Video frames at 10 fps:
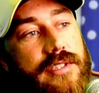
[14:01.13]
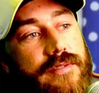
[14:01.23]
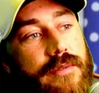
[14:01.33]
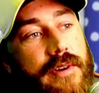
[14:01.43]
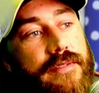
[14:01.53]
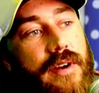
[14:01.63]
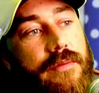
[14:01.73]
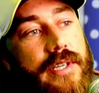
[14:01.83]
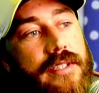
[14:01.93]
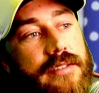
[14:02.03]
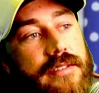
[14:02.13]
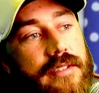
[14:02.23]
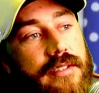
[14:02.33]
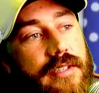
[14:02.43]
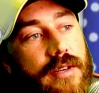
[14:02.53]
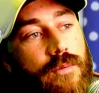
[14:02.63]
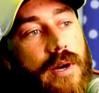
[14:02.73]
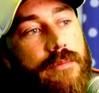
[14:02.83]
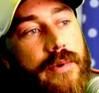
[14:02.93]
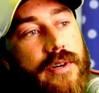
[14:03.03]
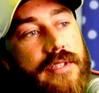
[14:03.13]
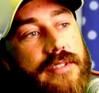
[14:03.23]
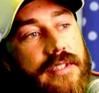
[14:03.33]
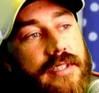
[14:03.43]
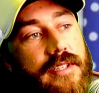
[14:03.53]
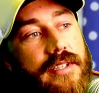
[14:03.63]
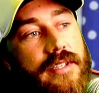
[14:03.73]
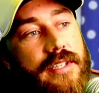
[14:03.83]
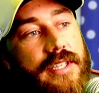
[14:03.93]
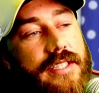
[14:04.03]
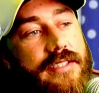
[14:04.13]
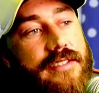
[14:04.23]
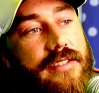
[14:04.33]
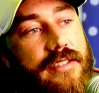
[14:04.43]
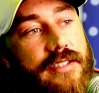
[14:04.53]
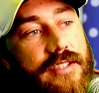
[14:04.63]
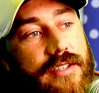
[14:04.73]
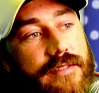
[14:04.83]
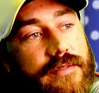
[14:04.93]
for my front wheels, and one box is your.